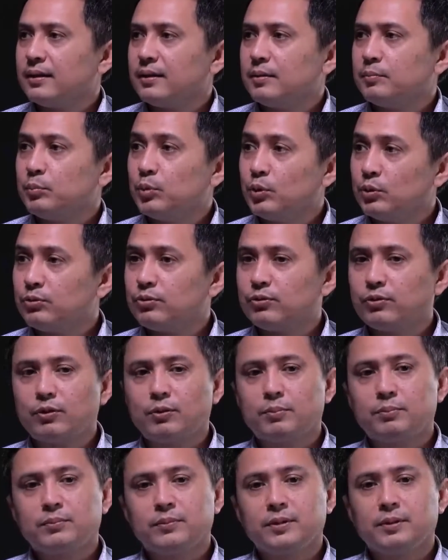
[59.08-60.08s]
both
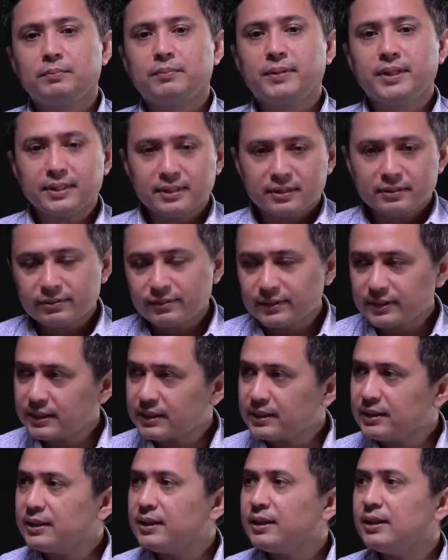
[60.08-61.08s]
from the medical
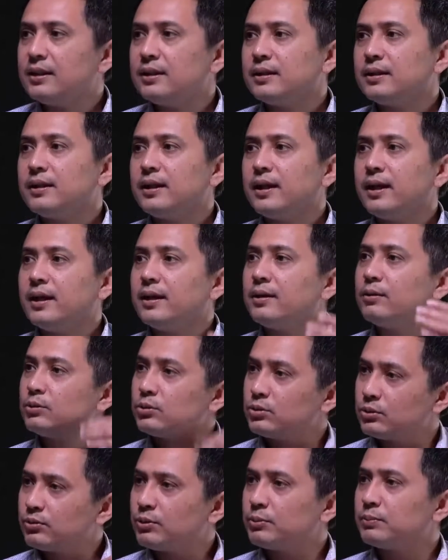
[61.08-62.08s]
fraternity and
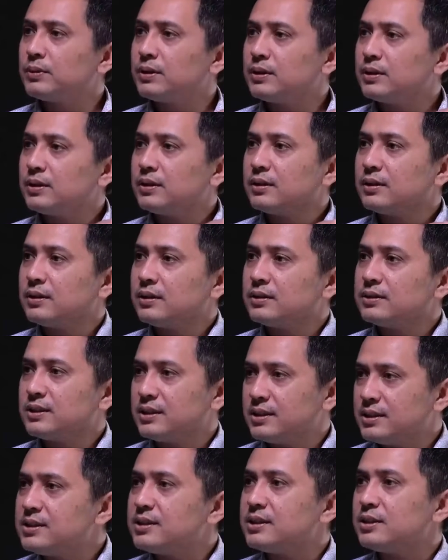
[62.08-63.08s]
also from the
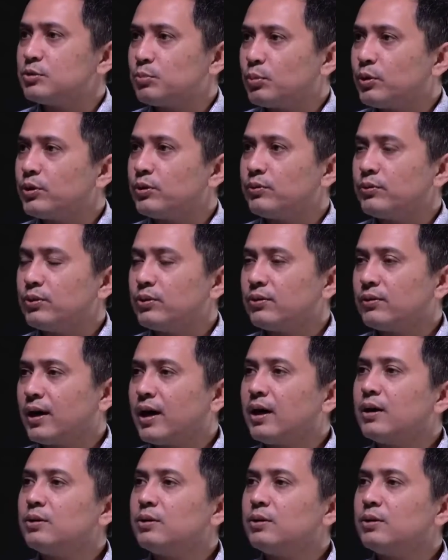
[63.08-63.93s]
citizens' point of view of how